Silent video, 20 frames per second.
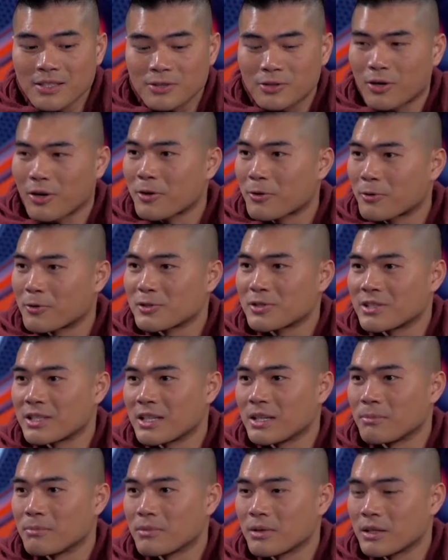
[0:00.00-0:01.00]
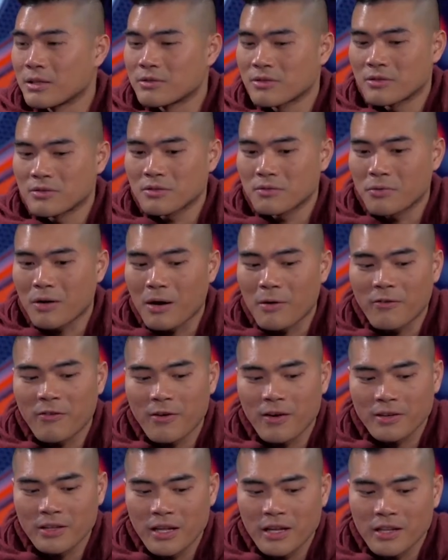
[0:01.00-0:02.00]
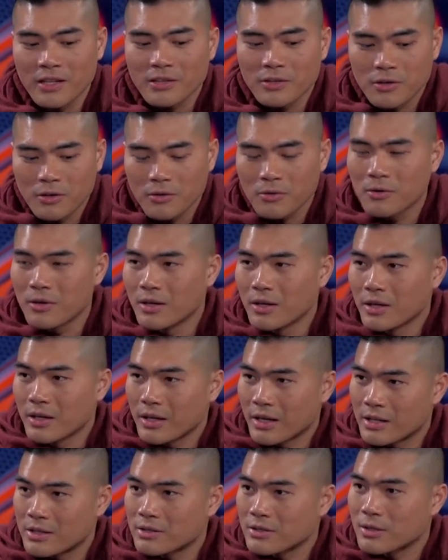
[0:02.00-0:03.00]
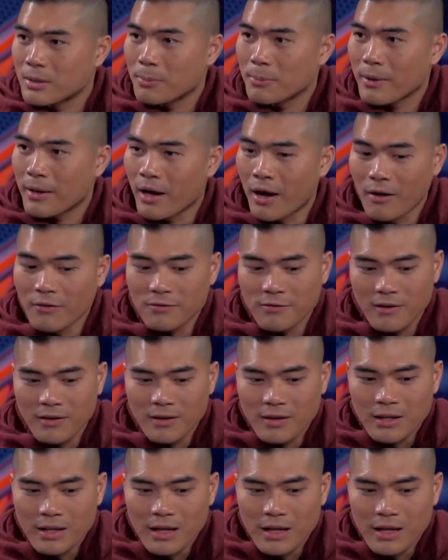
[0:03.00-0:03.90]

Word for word: dark horse team in terms of how far they could go into the playoff. Yeah